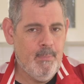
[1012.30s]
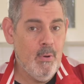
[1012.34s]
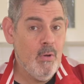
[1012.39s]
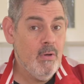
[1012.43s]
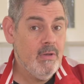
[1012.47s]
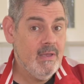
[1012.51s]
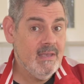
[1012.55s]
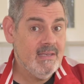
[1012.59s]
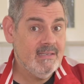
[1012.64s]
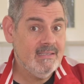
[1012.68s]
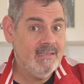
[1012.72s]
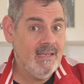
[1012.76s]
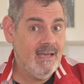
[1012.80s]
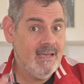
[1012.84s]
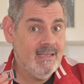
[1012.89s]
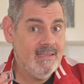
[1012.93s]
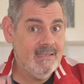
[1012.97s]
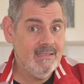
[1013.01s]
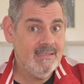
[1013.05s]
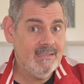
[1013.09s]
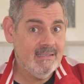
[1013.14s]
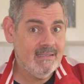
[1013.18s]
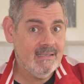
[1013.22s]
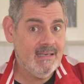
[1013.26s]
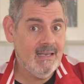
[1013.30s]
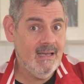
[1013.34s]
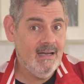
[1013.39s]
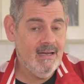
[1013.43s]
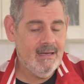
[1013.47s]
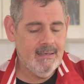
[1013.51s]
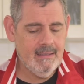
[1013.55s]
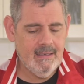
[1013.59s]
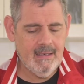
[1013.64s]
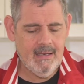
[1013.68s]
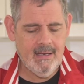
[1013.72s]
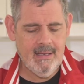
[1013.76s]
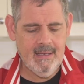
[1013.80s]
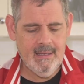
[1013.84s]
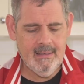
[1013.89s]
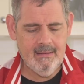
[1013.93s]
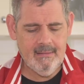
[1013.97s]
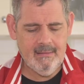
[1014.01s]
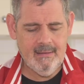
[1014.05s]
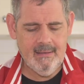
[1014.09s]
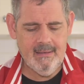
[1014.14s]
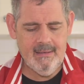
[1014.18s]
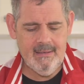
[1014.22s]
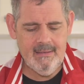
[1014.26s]
Pergear say this card can
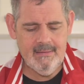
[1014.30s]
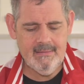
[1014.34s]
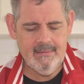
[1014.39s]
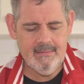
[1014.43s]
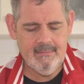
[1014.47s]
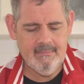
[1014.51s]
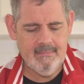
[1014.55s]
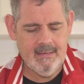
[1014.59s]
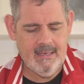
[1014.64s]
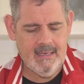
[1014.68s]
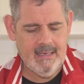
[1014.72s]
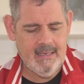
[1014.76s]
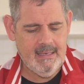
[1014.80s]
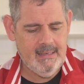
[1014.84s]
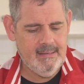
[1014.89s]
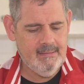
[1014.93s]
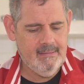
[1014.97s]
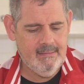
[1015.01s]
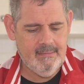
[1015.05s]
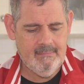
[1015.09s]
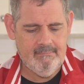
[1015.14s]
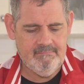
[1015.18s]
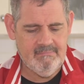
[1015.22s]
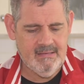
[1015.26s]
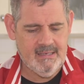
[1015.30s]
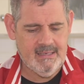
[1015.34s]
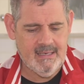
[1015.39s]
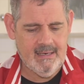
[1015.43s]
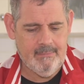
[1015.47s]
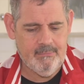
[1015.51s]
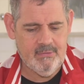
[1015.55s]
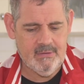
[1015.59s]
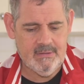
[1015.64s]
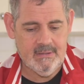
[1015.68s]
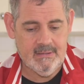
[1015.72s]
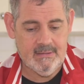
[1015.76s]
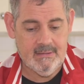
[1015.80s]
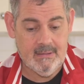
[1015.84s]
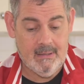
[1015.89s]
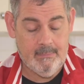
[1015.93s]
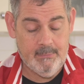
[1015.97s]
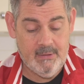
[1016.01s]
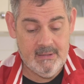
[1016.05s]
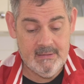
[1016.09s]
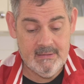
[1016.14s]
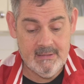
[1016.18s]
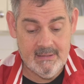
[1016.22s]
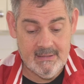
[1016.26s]
handle heat, and the camera just, I
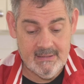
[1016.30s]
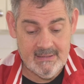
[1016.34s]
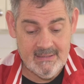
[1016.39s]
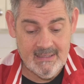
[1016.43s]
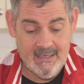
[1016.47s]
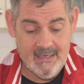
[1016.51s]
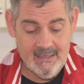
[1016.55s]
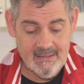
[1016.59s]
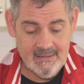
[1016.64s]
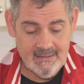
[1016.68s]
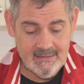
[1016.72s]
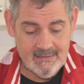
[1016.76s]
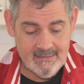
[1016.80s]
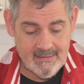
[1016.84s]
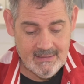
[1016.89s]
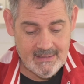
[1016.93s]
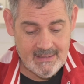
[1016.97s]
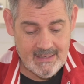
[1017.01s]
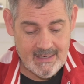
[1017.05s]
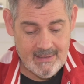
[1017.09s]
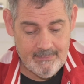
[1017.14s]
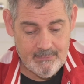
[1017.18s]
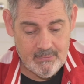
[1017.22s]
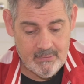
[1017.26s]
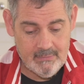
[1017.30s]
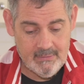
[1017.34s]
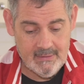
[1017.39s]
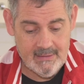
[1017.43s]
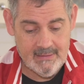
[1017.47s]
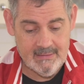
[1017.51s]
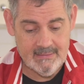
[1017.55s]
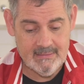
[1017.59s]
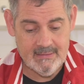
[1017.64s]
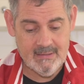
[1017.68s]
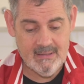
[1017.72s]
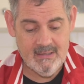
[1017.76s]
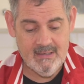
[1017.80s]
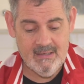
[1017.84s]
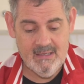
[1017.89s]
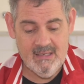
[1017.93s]
mean, to the touch, the camera is